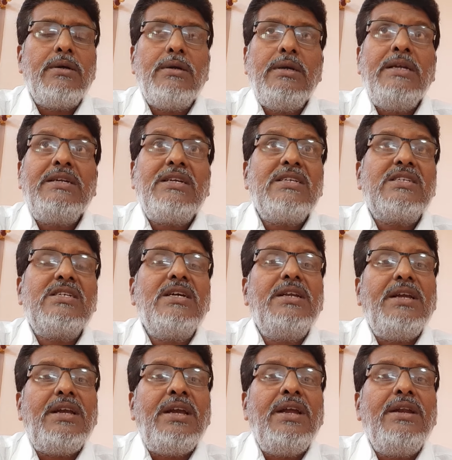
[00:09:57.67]

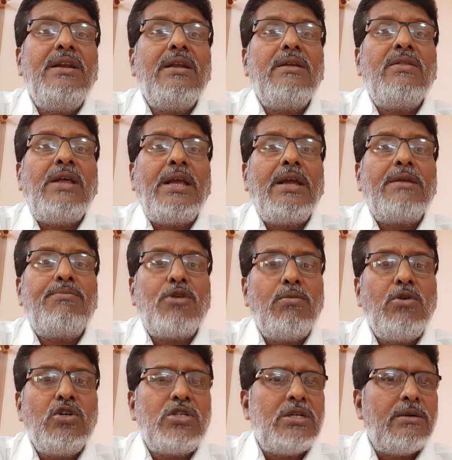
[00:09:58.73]
interested in their
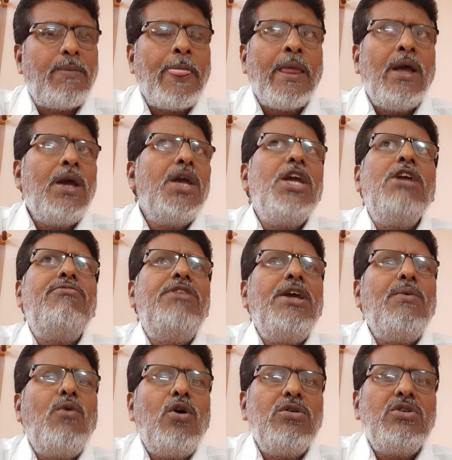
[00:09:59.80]
promotion. If they
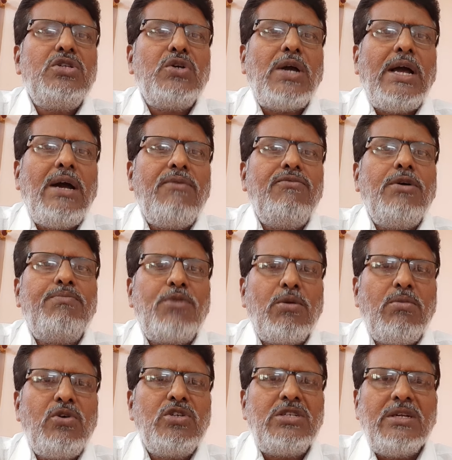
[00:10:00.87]
want to have a
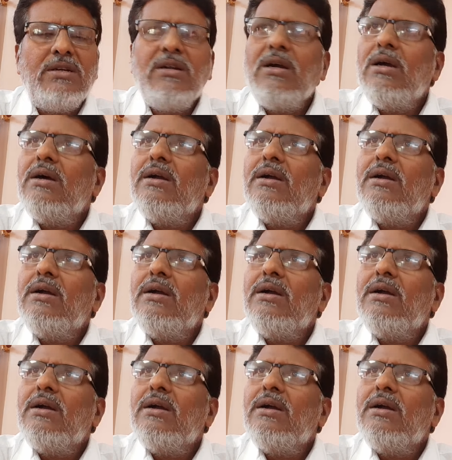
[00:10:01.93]
promotion,